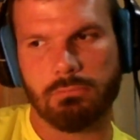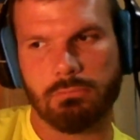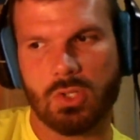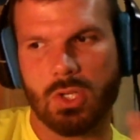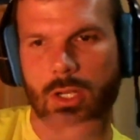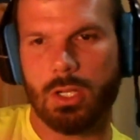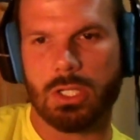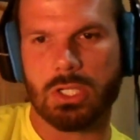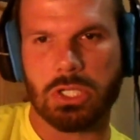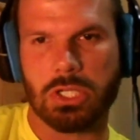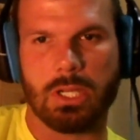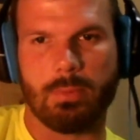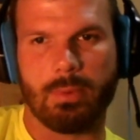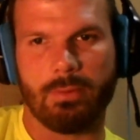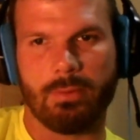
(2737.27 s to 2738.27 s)
It's good. It's
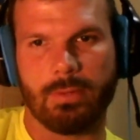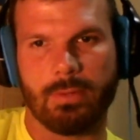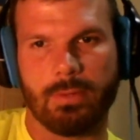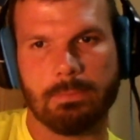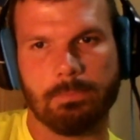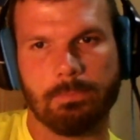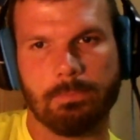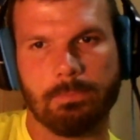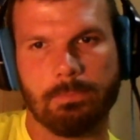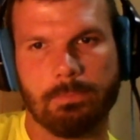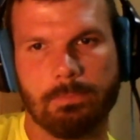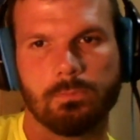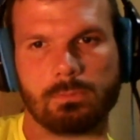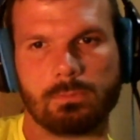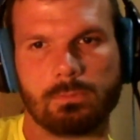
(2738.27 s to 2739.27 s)
just not perfect.
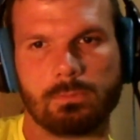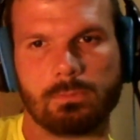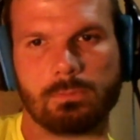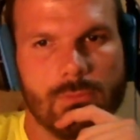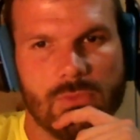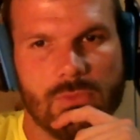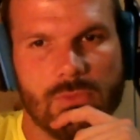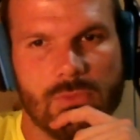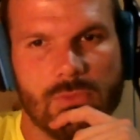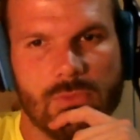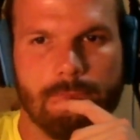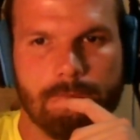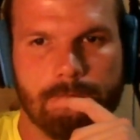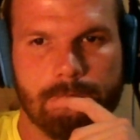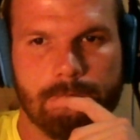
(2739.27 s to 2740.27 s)
So